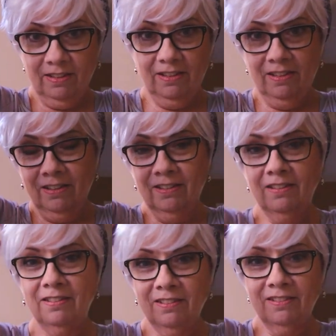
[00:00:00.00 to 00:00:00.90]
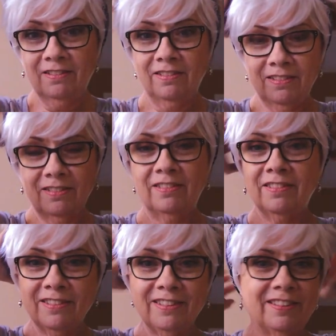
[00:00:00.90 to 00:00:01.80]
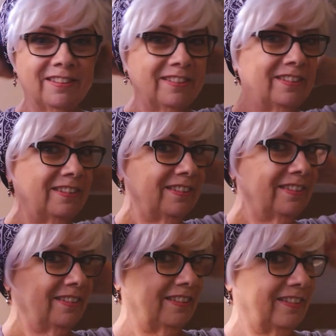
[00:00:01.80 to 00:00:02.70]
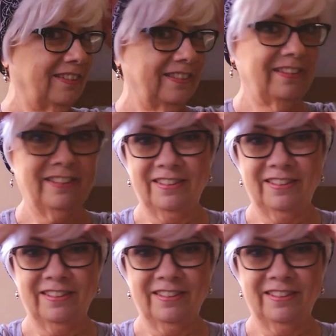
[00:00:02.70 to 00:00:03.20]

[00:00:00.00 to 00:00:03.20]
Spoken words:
[no speech]